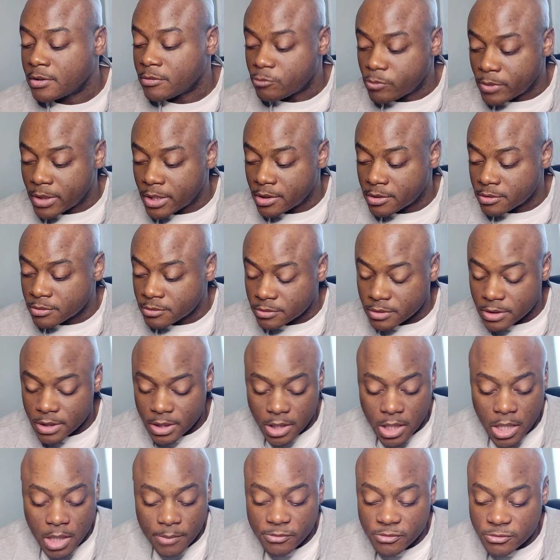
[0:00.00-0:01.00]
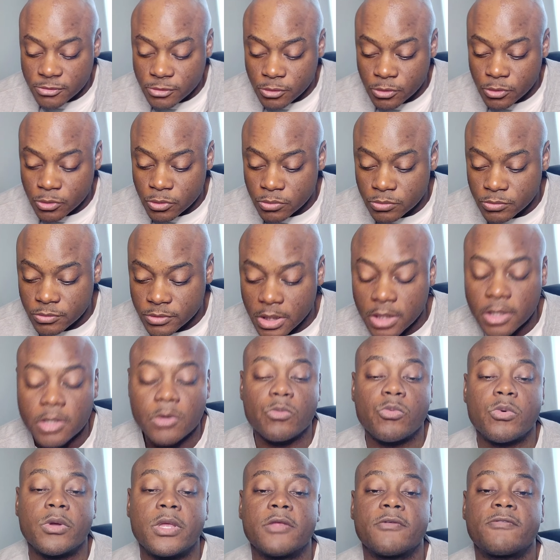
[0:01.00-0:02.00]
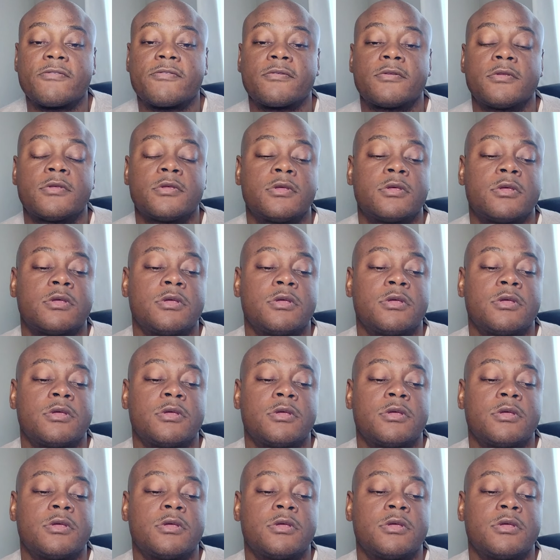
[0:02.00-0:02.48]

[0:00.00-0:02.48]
When it comes to dealing with